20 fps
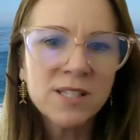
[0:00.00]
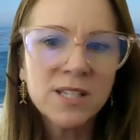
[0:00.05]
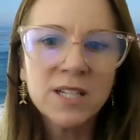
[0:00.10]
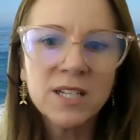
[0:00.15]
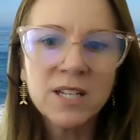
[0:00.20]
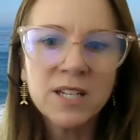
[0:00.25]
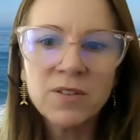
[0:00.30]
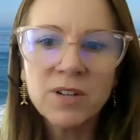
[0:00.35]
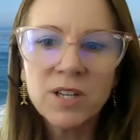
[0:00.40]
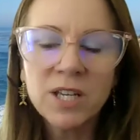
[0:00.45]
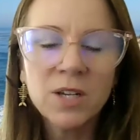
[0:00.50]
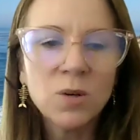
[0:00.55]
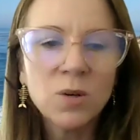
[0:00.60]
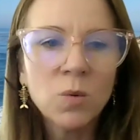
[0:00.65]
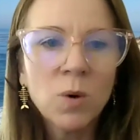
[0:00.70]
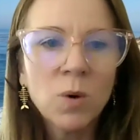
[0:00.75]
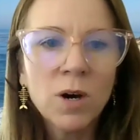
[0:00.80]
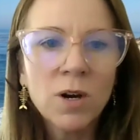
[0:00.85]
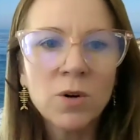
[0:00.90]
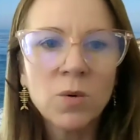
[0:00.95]

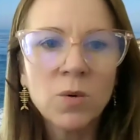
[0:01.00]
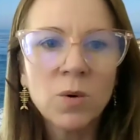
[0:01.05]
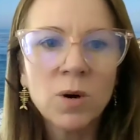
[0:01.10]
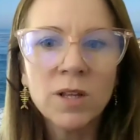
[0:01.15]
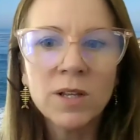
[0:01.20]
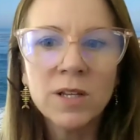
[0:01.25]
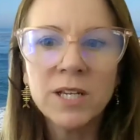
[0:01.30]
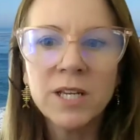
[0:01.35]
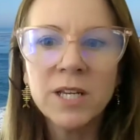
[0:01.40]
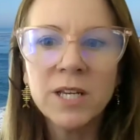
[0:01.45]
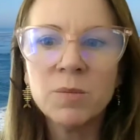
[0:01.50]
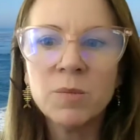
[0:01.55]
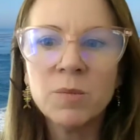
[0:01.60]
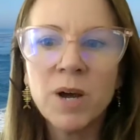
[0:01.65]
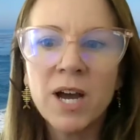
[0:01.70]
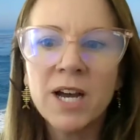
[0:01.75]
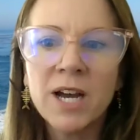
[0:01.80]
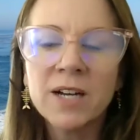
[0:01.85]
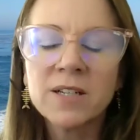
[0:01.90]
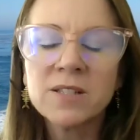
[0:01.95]
significant water quality
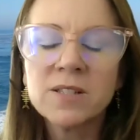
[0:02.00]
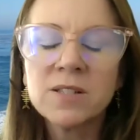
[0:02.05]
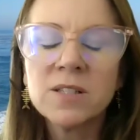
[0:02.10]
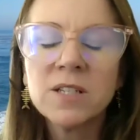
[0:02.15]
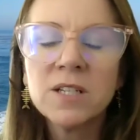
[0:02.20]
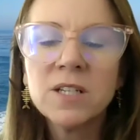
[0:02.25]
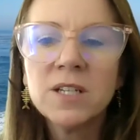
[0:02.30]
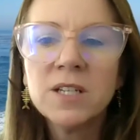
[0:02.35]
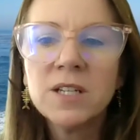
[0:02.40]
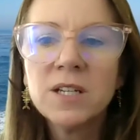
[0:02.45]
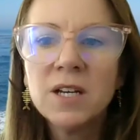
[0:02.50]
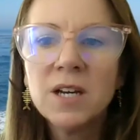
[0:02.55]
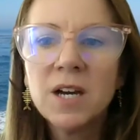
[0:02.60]
impacts.